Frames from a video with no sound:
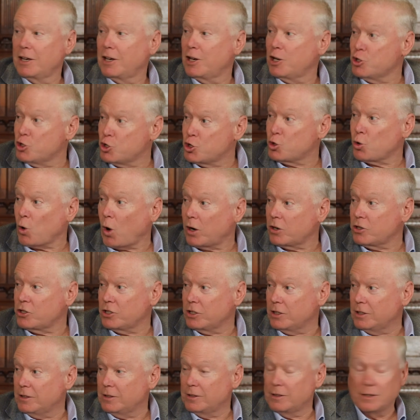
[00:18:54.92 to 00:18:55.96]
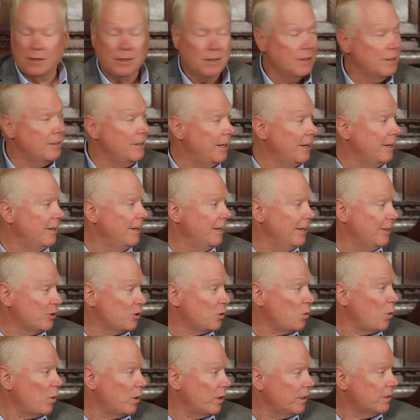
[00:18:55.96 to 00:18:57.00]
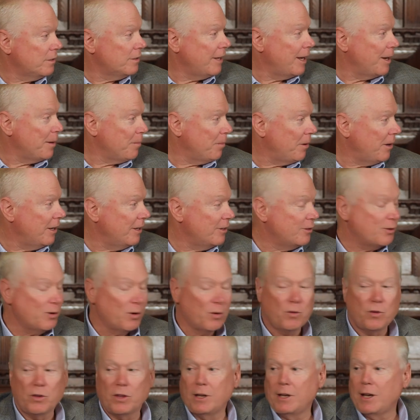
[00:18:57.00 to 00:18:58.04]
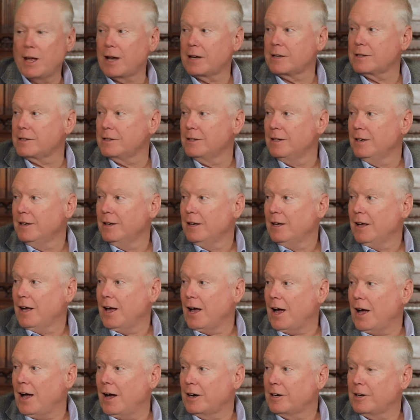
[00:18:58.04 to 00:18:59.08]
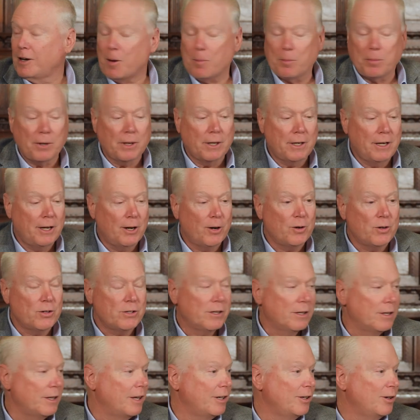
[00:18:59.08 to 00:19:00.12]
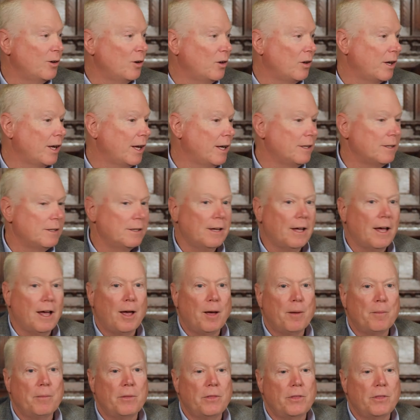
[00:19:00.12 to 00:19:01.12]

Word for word: construction mm-hmm. that is going to take place That's over right. the next uh, couple of years. And then you look at uh,